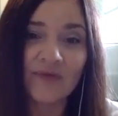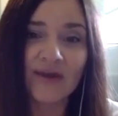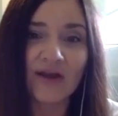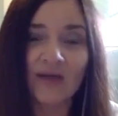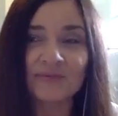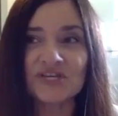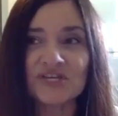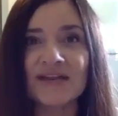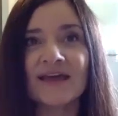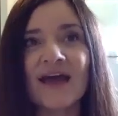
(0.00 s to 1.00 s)

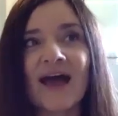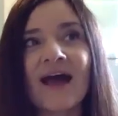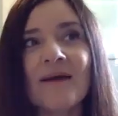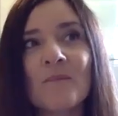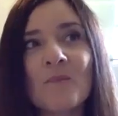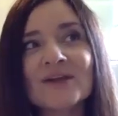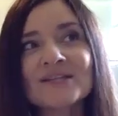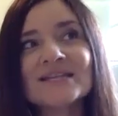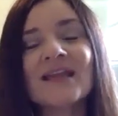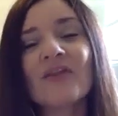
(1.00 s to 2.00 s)
option. What's
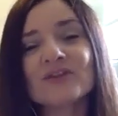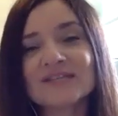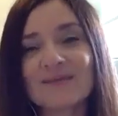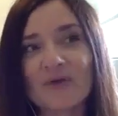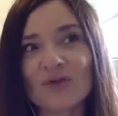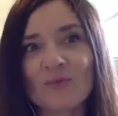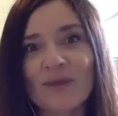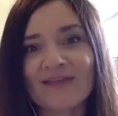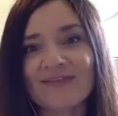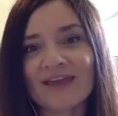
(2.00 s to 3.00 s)
another tip that you
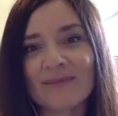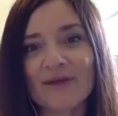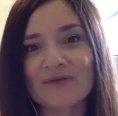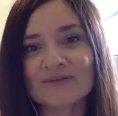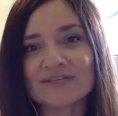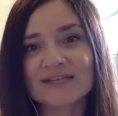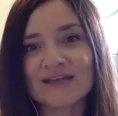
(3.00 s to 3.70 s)
might think about